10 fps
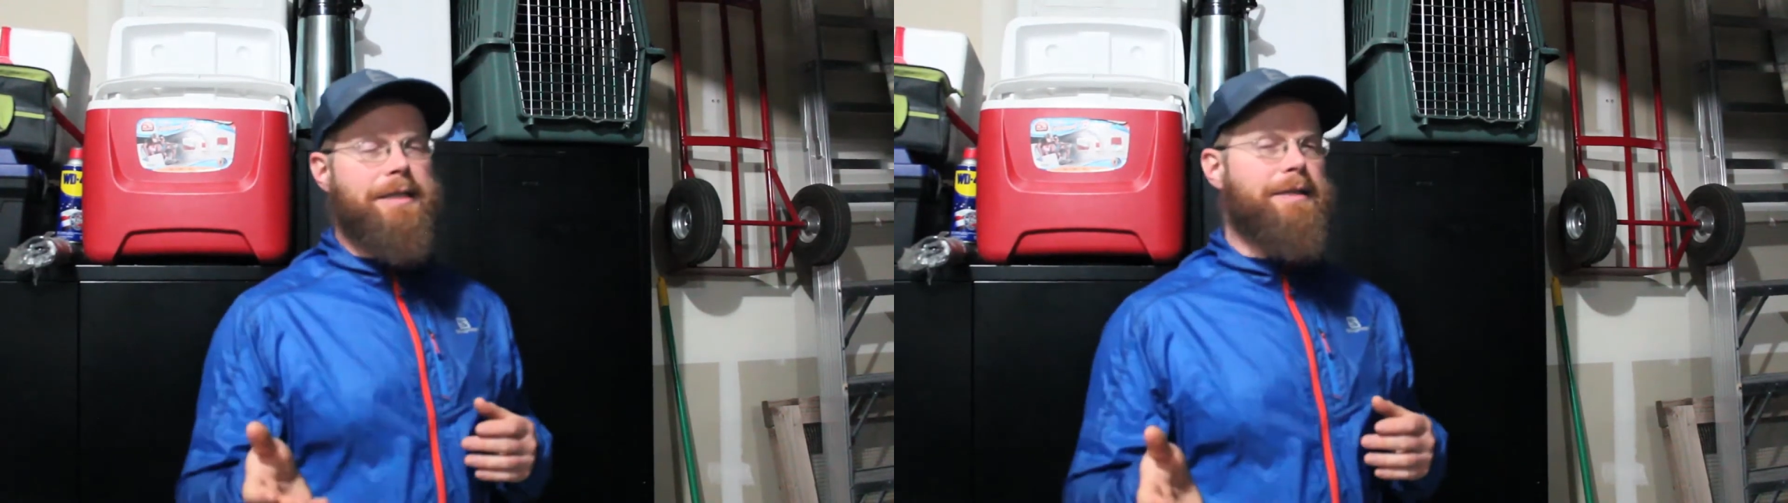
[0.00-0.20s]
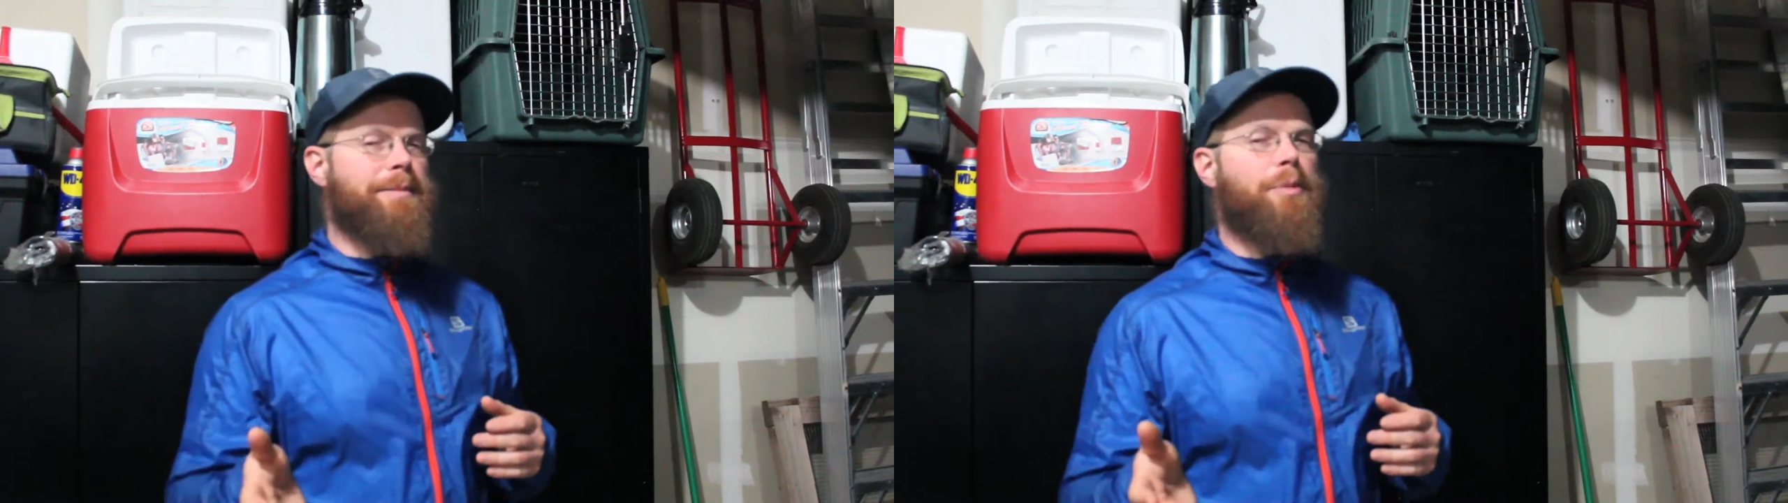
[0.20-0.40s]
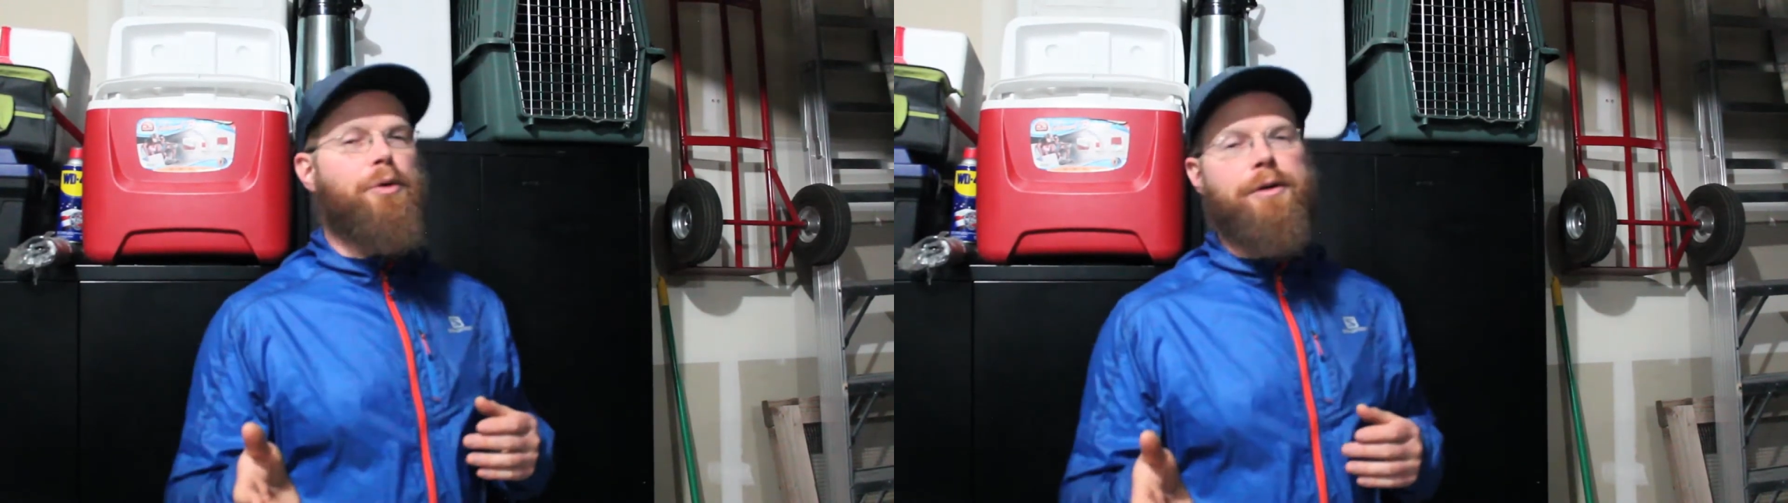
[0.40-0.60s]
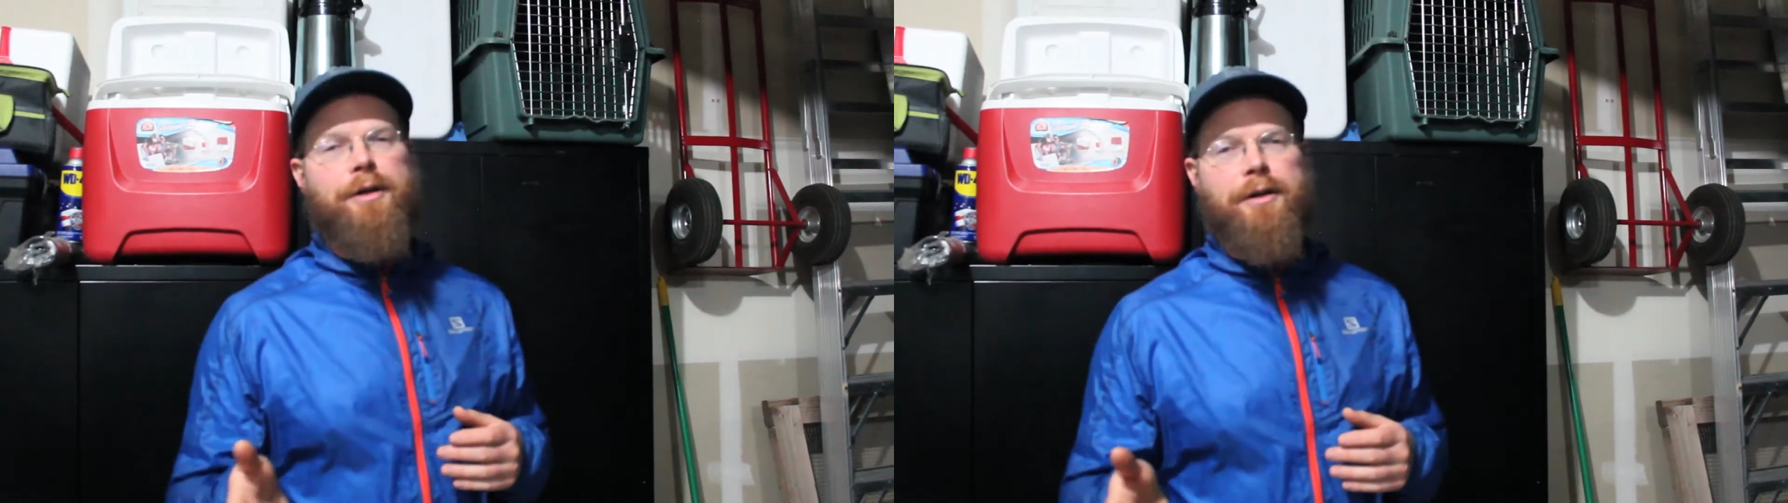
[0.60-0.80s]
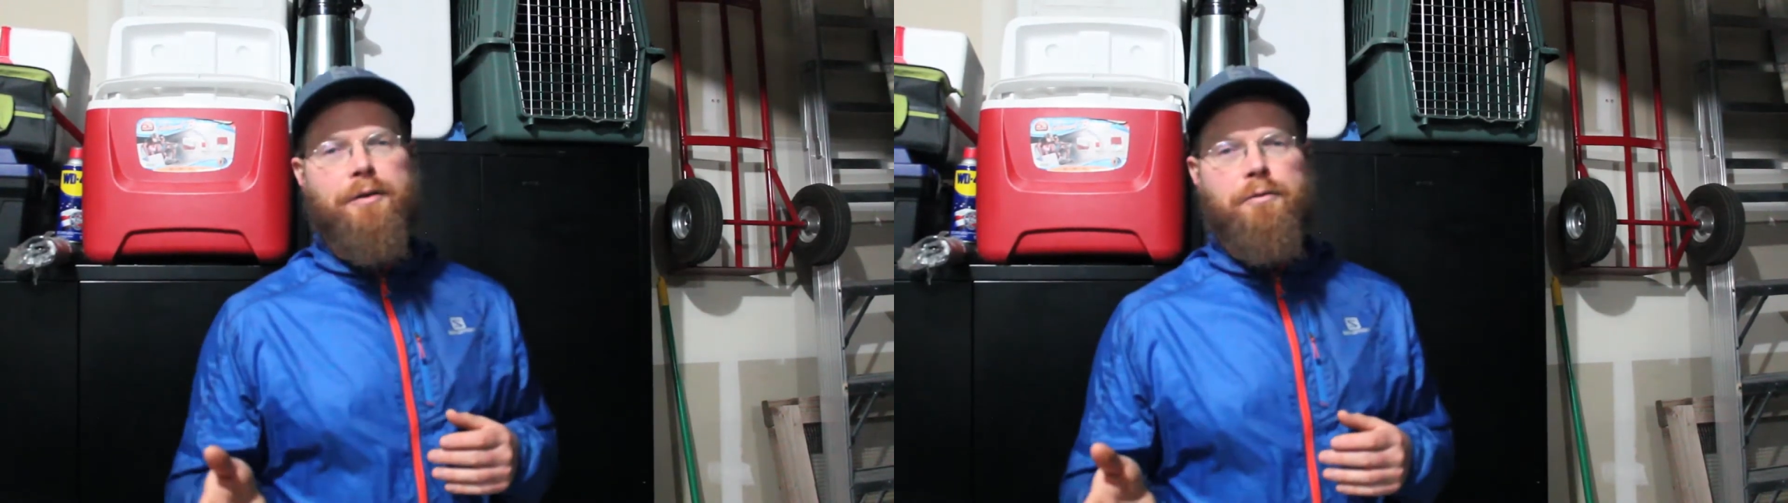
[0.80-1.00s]
is important
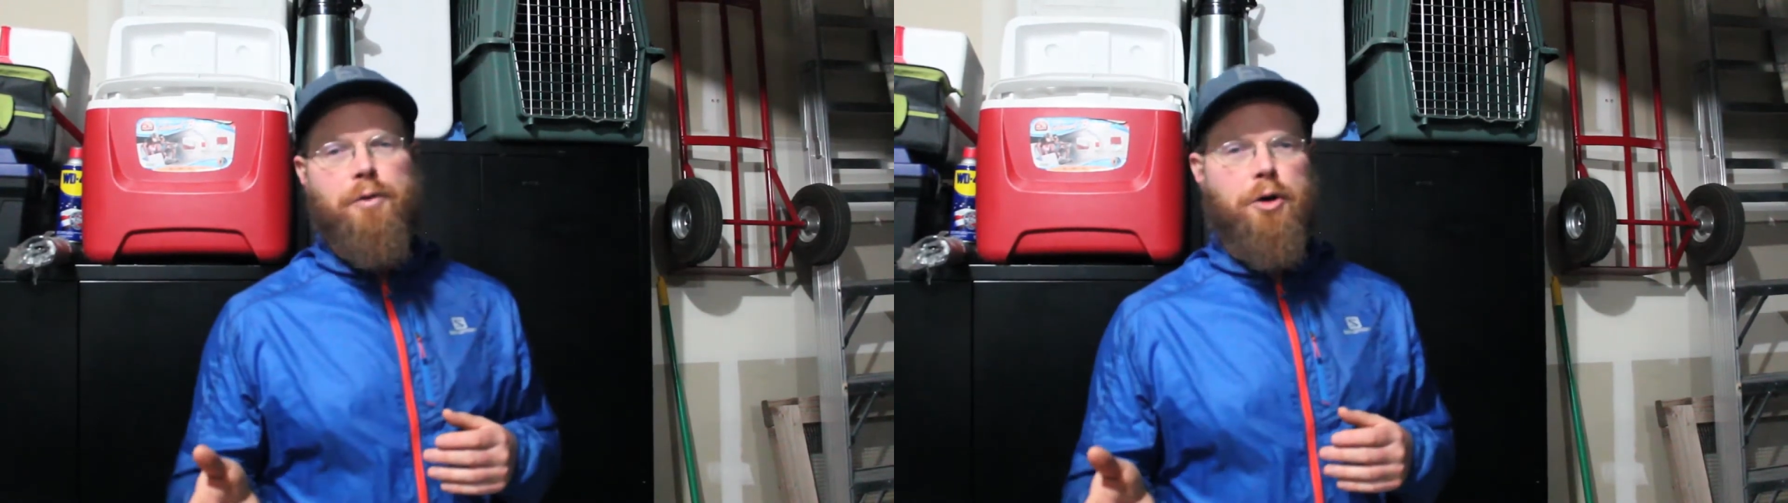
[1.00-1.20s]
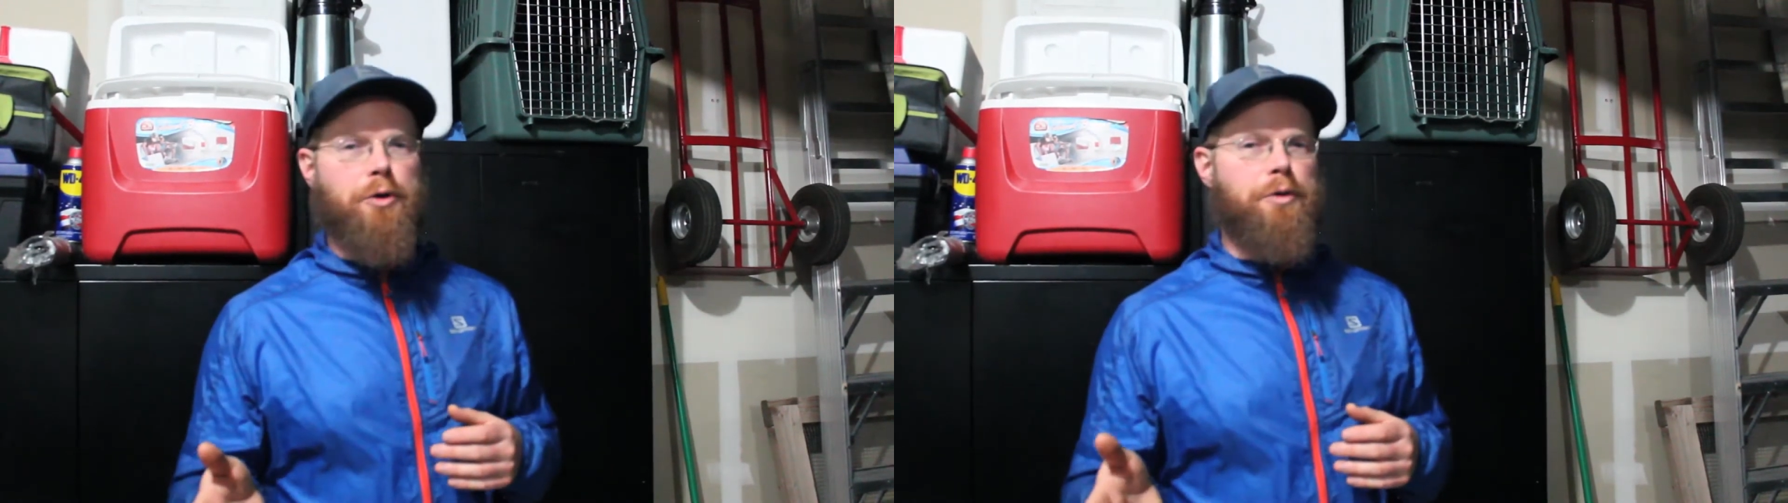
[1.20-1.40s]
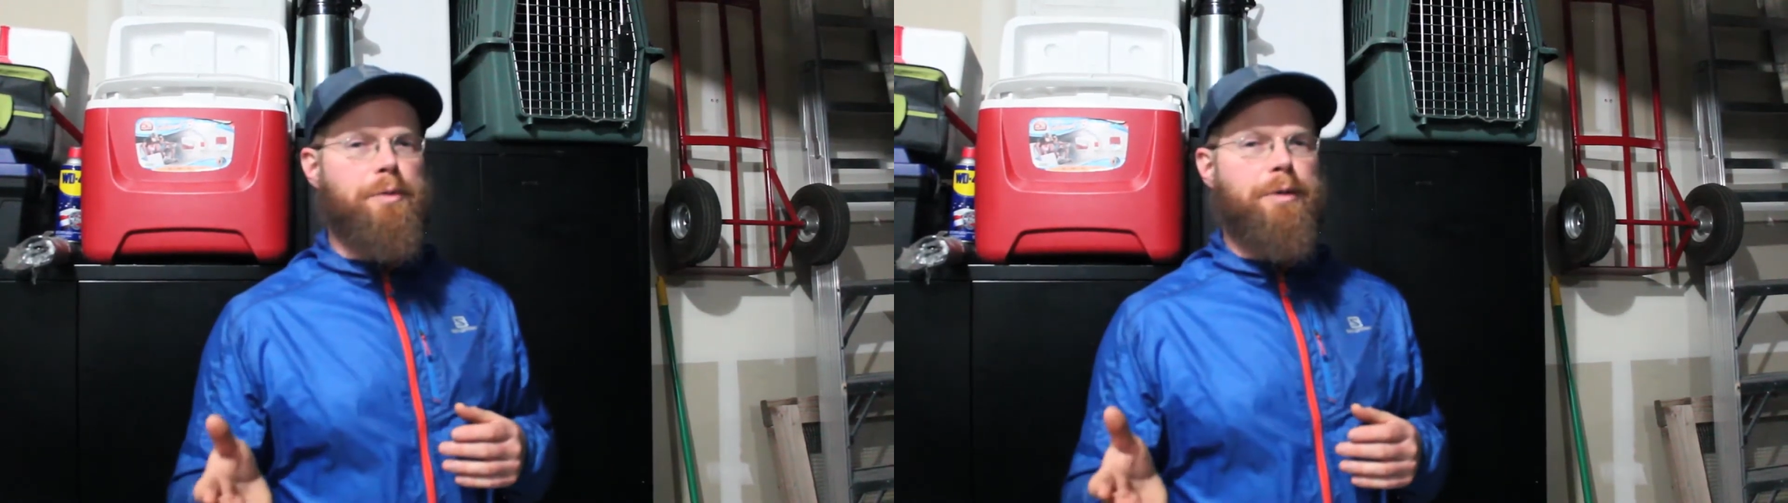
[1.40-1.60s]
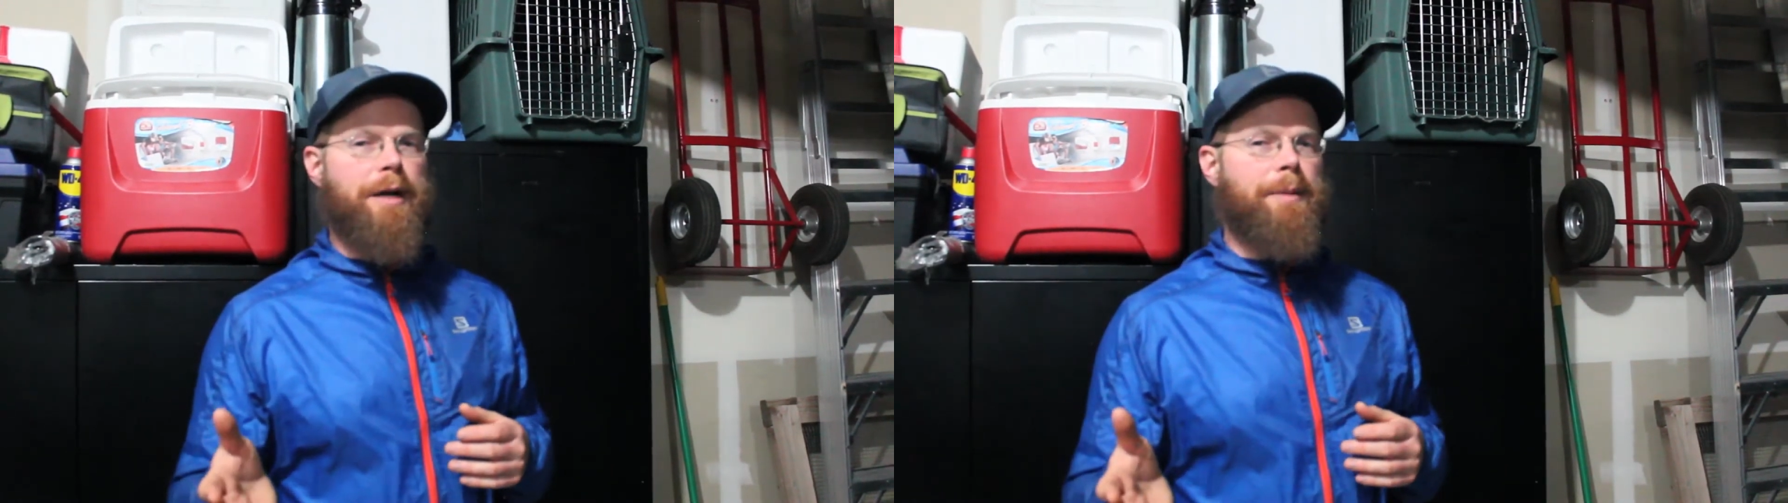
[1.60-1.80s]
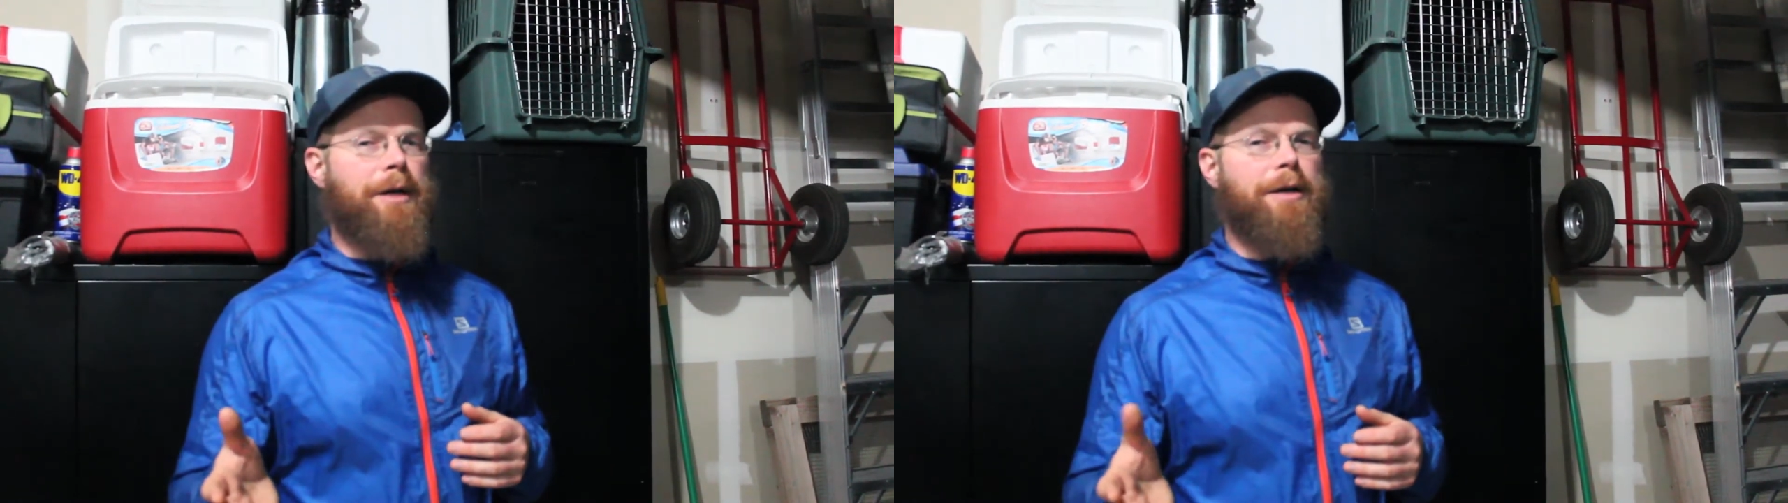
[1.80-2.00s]
on the road
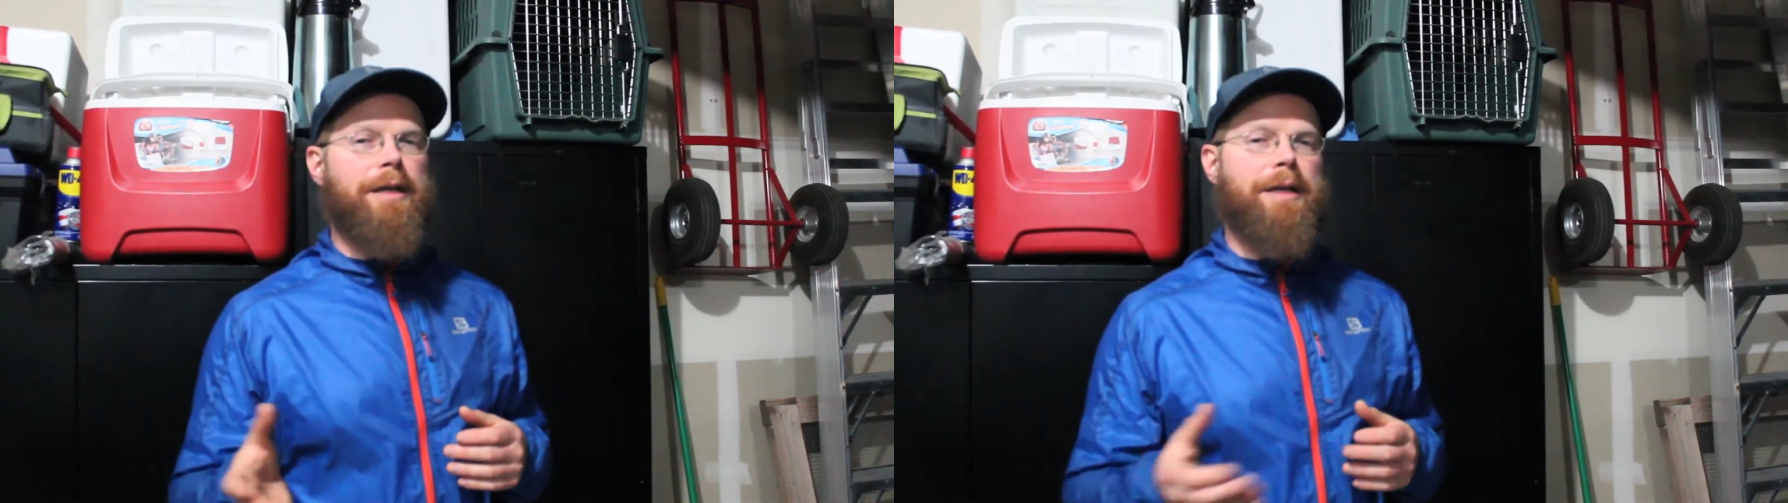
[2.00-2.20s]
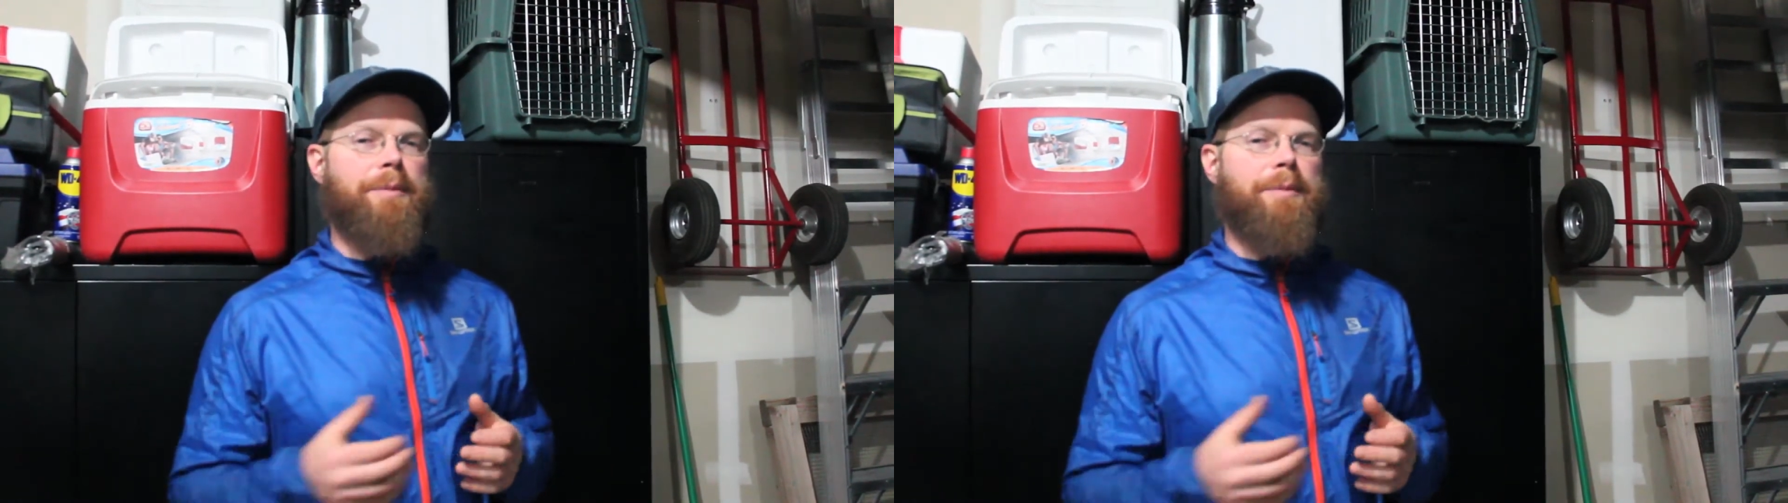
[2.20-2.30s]
primarily,